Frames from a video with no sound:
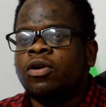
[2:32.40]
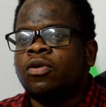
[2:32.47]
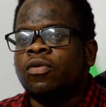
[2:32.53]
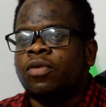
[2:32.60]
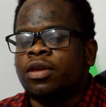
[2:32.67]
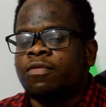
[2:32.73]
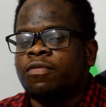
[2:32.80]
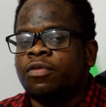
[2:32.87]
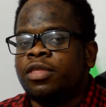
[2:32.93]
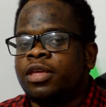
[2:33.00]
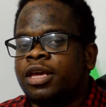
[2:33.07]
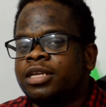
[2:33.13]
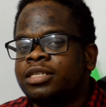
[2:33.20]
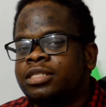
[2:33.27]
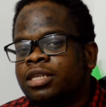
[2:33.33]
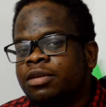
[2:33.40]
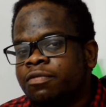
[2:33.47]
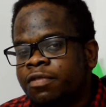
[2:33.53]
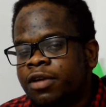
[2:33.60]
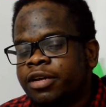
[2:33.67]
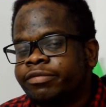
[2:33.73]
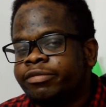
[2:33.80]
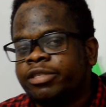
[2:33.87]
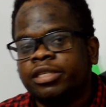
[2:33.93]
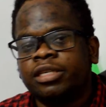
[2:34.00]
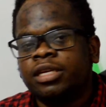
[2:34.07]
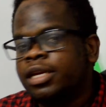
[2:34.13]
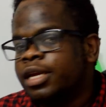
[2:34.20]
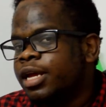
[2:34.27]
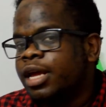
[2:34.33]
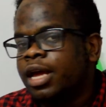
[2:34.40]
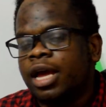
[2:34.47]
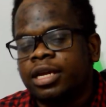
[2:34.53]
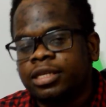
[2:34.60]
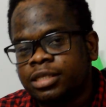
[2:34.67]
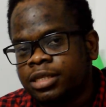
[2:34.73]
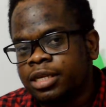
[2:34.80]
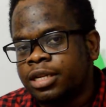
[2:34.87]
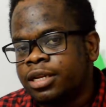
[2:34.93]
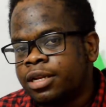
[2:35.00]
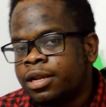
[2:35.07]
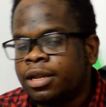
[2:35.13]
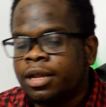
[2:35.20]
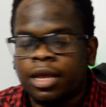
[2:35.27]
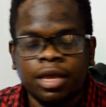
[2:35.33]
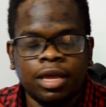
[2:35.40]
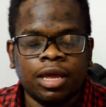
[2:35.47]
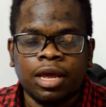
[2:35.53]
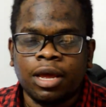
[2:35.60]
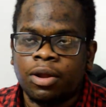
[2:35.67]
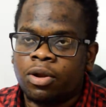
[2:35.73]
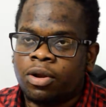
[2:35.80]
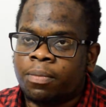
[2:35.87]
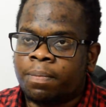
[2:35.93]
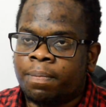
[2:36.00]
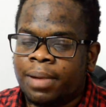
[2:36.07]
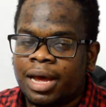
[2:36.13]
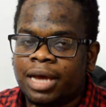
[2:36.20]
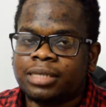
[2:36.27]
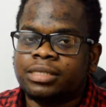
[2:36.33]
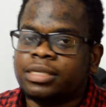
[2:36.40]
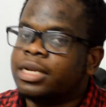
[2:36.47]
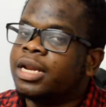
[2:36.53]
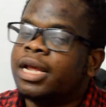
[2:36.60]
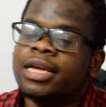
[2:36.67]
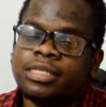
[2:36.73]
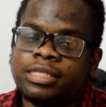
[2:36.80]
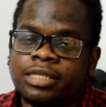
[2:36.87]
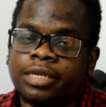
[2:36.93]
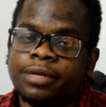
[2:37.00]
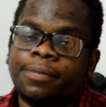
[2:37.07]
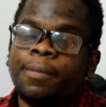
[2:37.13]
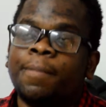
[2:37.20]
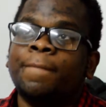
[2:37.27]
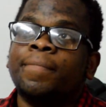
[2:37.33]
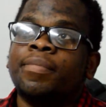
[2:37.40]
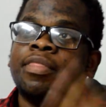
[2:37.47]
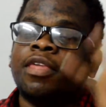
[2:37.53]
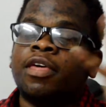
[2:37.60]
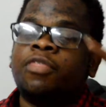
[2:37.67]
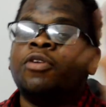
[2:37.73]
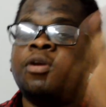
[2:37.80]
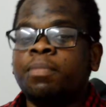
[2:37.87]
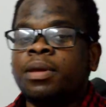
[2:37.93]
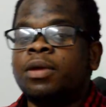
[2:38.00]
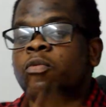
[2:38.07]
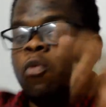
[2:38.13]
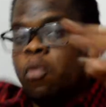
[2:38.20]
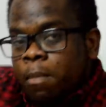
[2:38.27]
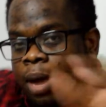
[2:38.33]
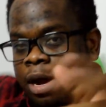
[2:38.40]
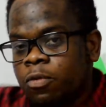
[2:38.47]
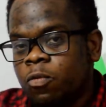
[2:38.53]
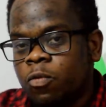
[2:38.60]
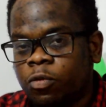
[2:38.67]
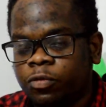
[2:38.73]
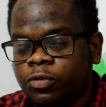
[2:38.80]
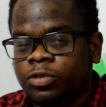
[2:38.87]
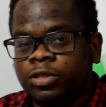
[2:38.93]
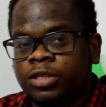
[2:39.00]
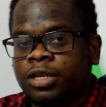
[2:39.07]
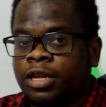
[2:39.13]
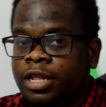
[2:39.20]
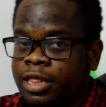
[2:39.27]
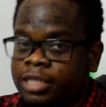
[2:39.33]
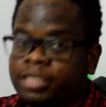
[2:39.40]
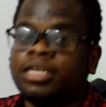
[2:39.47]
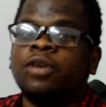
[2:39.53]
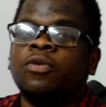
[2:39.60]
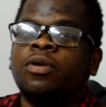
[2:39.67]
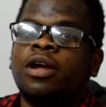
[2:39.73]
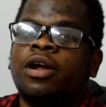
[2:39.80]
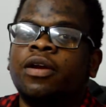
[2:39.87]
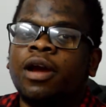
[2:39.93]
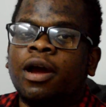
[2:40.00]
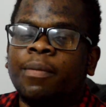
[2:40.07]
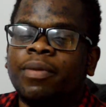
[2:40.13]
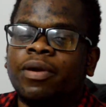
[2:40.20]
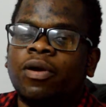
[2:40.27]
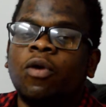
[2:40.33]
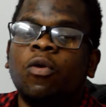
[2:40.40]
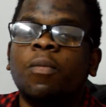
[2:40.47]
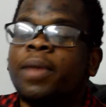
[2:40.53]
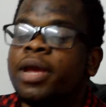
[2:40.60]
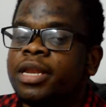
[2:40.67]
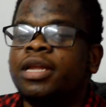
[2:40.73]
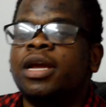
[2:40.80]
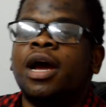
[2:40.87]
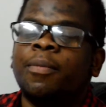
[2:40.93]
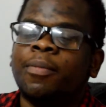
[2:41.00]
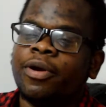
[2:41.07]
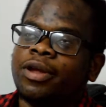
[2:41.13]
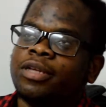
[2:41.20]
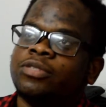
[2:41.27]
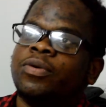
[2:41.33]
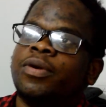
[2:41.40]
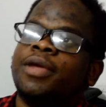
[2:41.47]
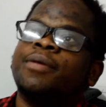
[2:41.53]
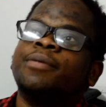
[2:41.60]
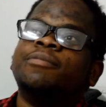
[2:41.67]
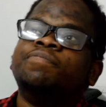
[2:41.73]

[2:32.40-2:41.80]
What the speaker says: Okay, for the S10 5G, S10 Plus, and S10, there are 3 big bad moves in the secondary camera or main cameras. Okay,